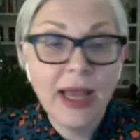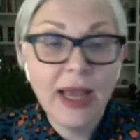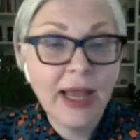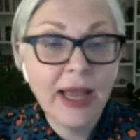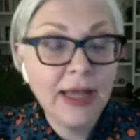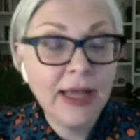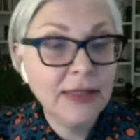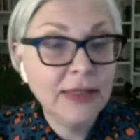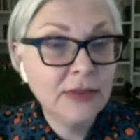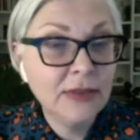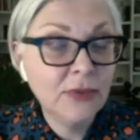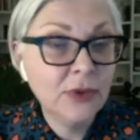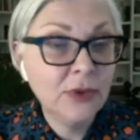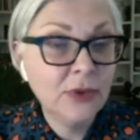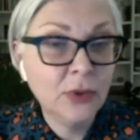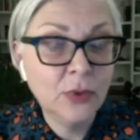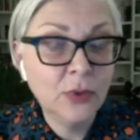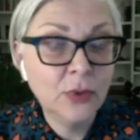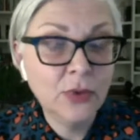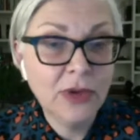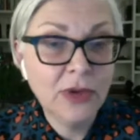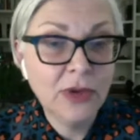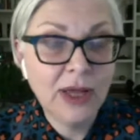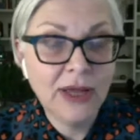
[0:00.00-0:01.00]
and we
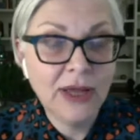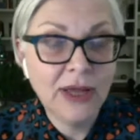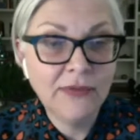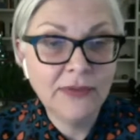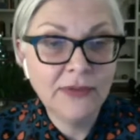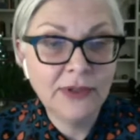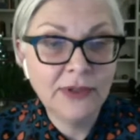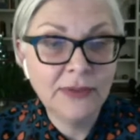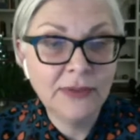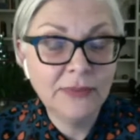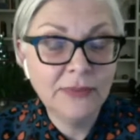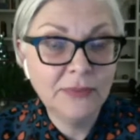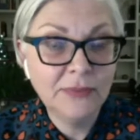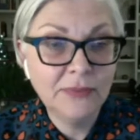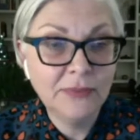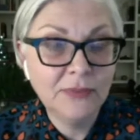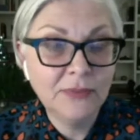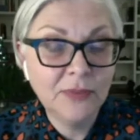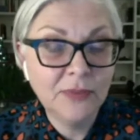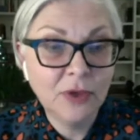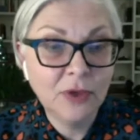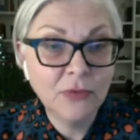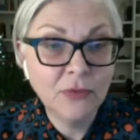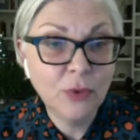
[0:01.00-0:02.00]
all have a
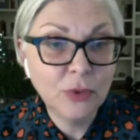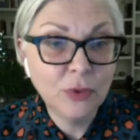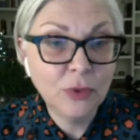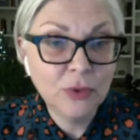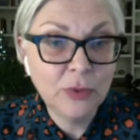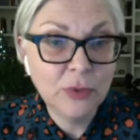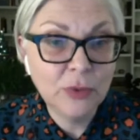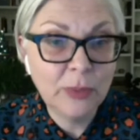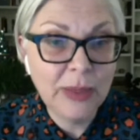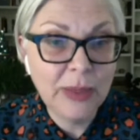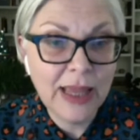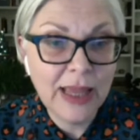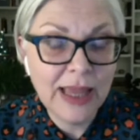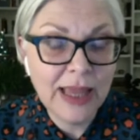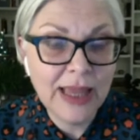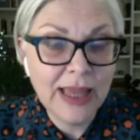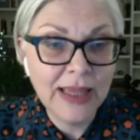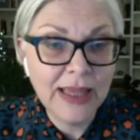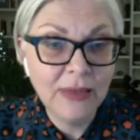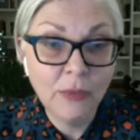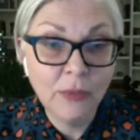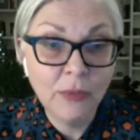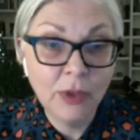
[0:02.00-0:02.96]
role to play,